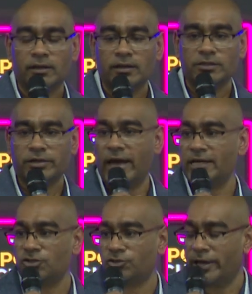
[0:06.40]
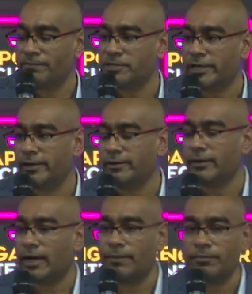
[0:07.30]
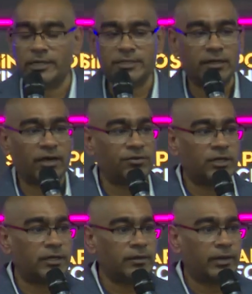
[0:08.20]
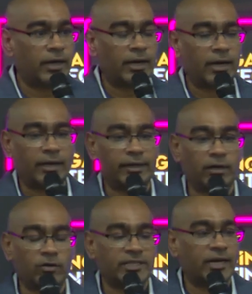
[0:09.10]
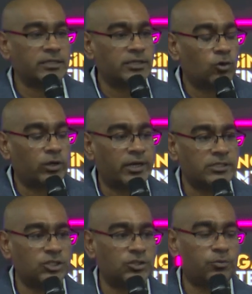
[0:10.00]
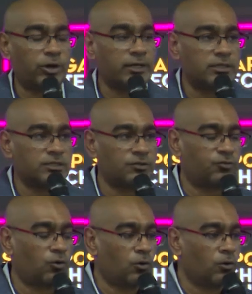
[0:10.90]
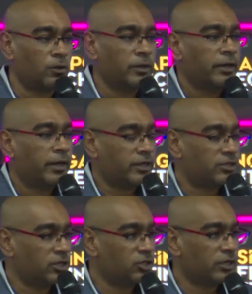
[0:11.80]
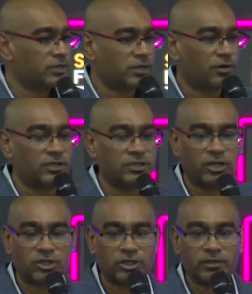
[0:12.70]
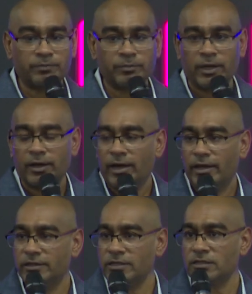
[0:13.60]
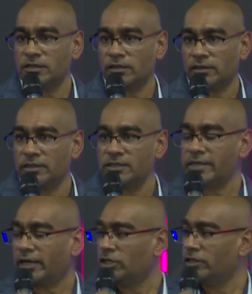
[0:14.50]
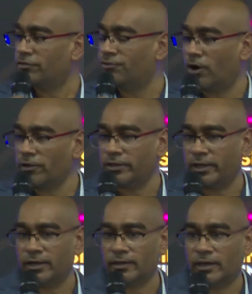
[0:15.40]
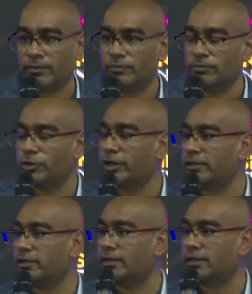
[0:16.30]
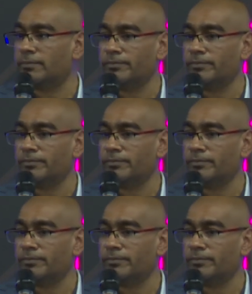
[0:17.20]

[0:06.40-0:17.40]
So as Trem said, I'm Nitin Govender. I lead our talent and organization practice for Accenture in Southeast Asia. And this is actually the 4th year that I'm doing the